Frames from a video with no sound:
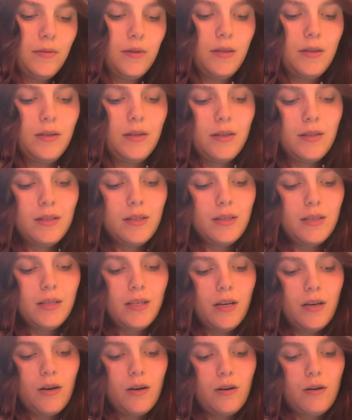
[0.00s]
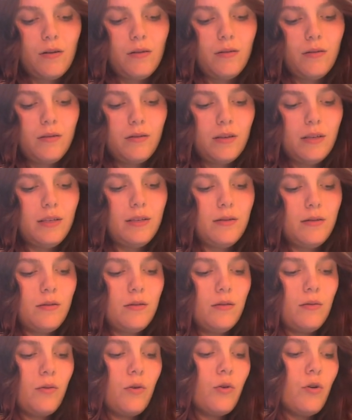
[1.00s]
Just until
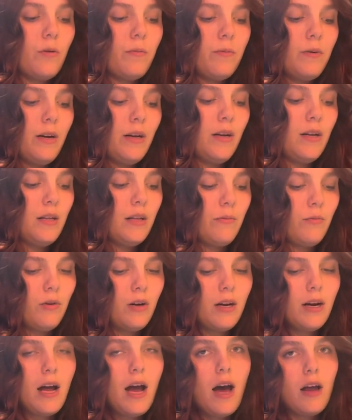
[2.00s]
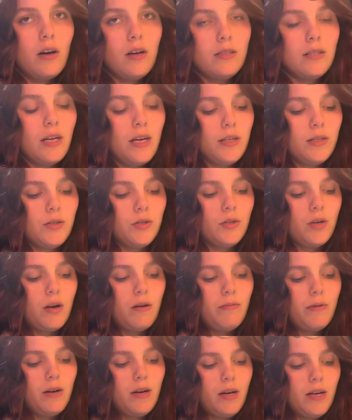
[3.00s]
it's incorporated. Then we're gonna add our diced
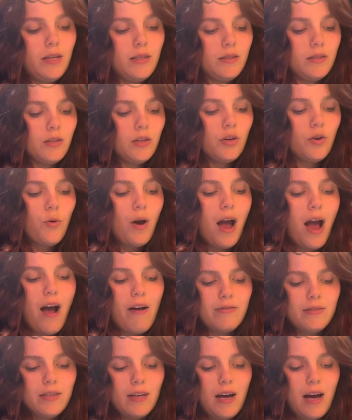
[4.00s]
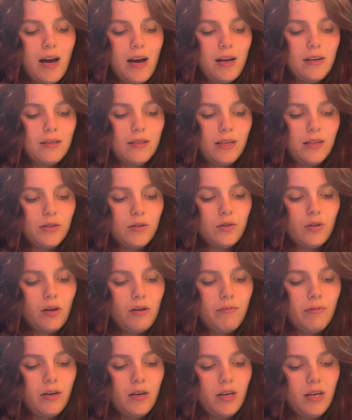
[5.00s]
strawberries. You don't have to add diced
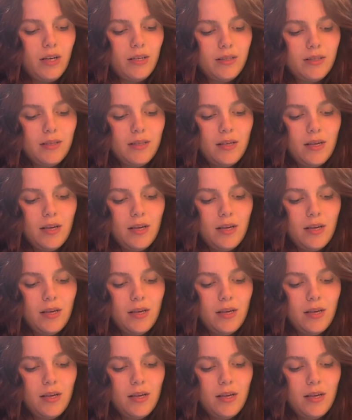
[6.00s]
strawberries.